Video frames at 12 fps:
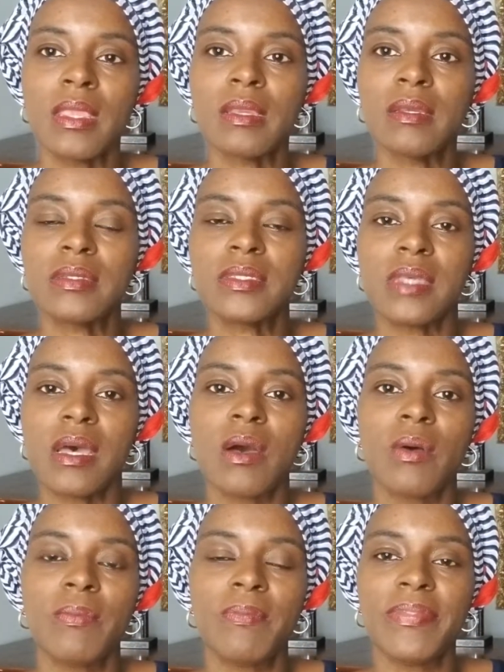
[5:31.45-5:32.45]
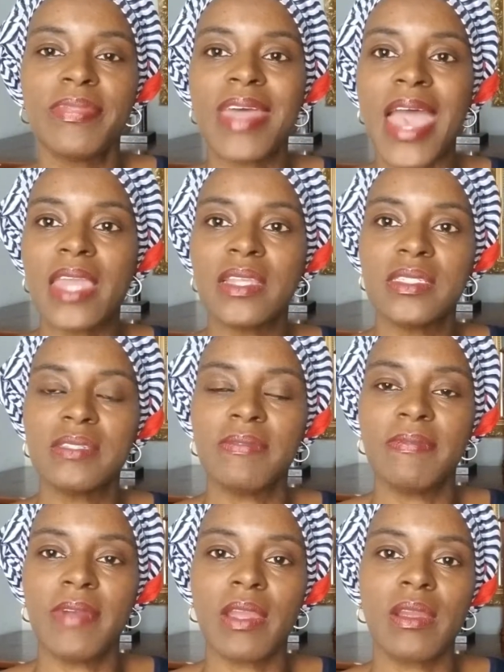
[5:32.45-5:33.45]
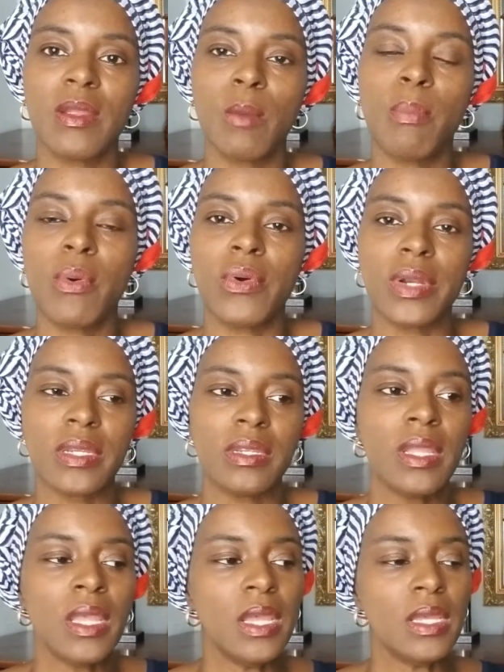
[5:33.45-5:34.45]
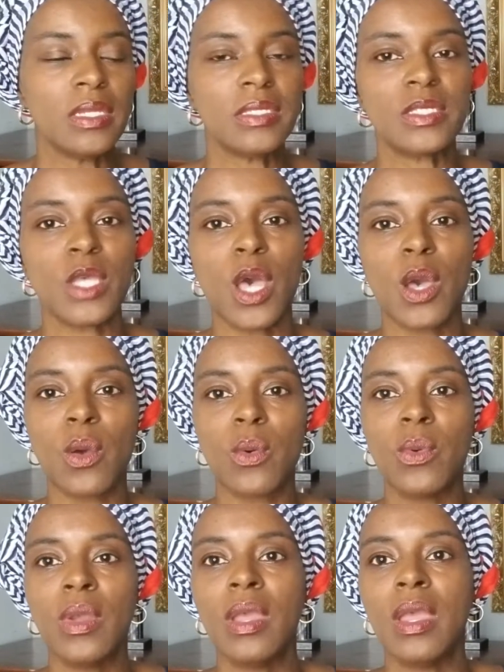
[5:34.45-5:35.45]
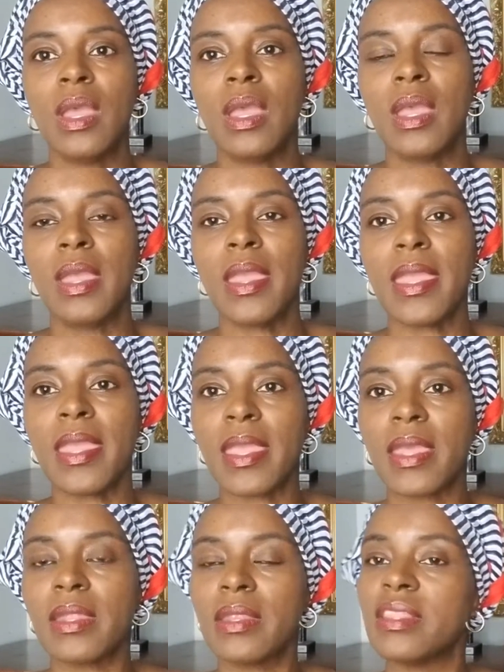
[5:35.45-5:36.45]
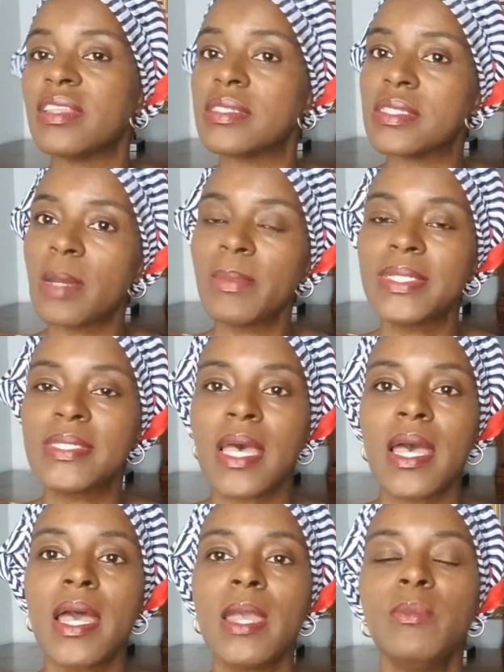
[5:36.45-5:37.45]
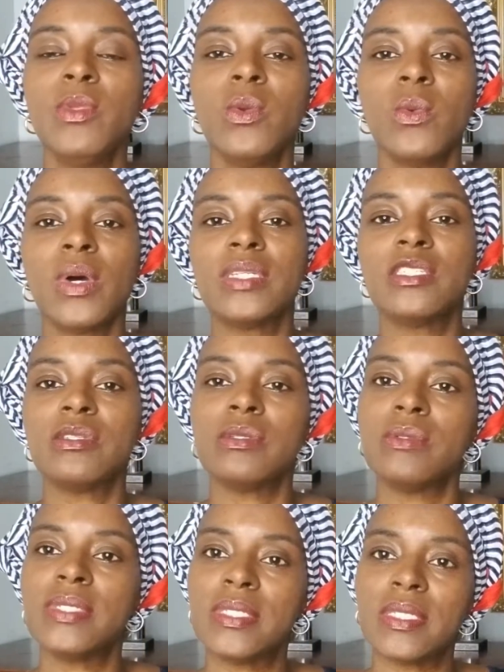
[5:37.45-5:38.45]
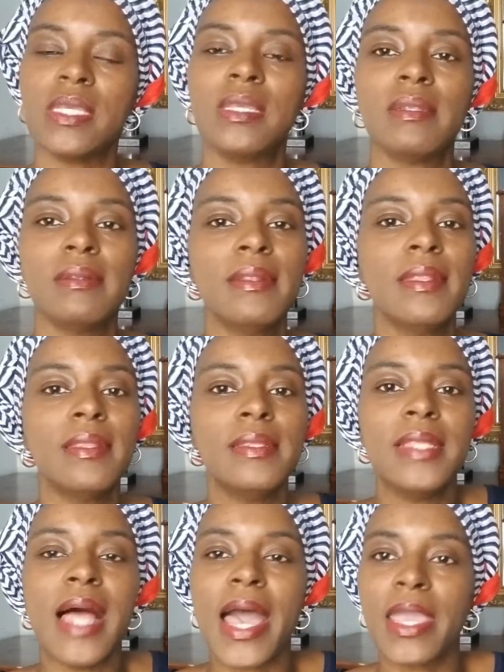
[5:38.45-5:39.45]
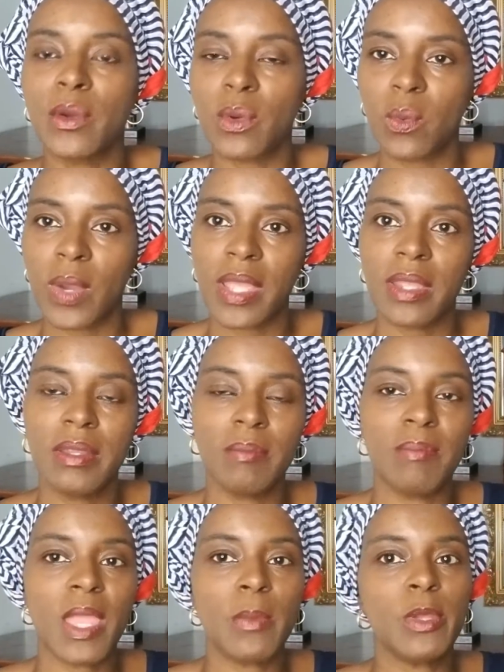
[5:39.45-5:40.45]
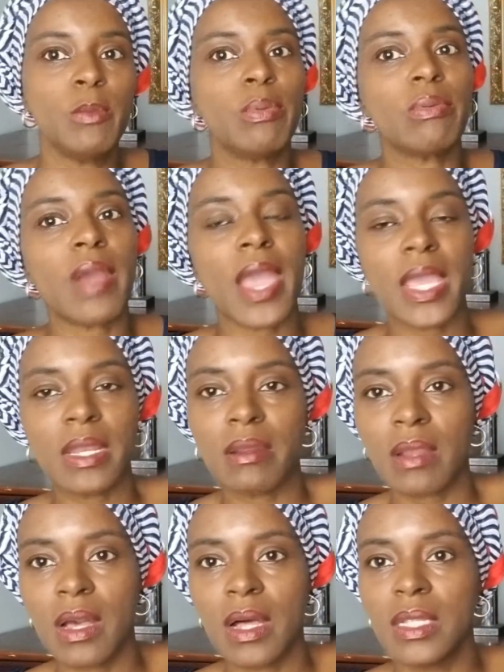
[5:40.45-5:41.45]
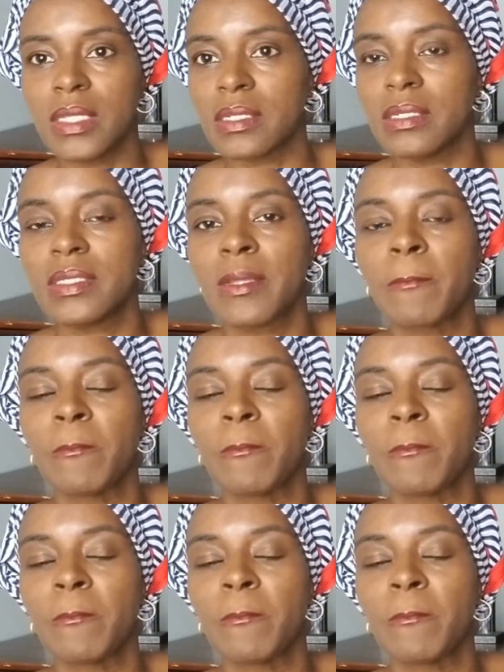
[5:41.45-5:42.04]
So that is very important. So, and in the summertime, you want to seek lighter weight and maybe brighter colors